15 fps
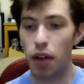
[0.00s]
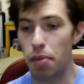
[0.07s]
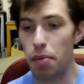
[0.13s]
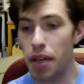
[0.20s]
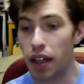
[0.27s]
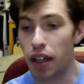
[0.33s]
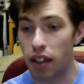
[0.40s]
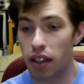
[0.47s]
what I
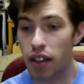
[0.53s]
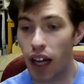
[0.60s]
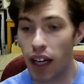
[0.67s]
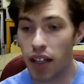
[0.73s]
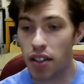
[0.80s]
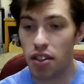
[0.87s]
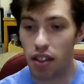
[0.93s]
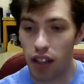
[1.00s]
mean.
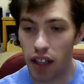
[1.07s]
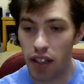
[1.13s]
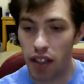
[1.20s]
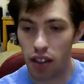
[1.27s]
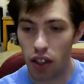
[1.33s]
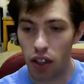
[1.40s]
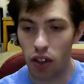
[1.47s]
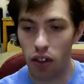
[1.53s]

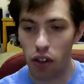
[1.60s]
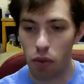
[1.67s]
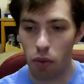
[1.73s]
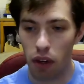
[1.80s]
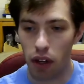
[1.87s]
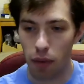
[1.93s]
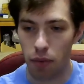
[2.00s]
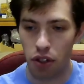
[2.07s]
That's literally
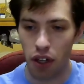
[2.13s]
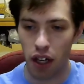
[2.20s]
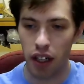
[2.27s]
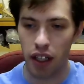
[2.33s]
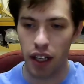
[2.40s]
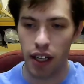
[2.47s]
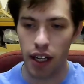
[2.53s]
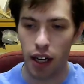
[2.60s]
what I'm trying
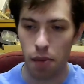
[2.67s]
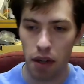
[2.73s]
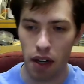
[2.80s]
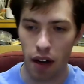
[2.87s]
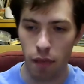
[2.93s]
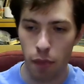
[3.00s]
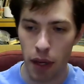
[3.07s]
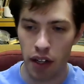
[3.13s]
to get at. I mean,
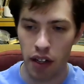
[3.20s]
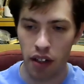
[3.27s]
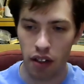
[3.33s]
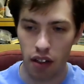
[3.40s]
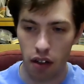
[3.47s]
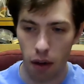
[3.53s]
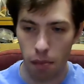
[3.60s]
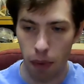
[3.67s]
I've been
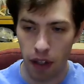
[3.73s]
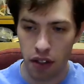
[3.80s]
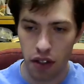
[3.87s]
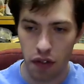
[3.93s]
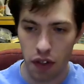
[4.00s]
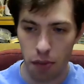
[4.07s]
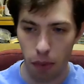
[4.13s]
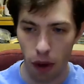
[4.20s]
in a bunch
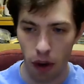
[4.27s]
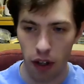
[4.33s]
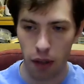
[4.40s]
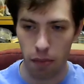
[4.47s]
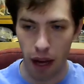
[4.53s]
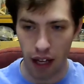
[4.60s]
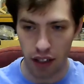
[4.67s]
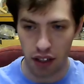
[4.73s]
of
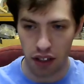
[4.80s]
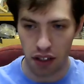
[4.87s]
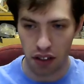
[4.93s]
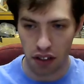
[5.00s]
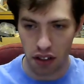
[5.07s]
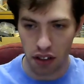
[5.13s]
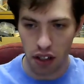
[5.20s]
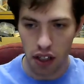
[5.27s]
sparring
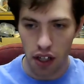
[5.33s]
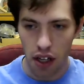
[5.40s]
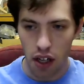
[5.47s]
matches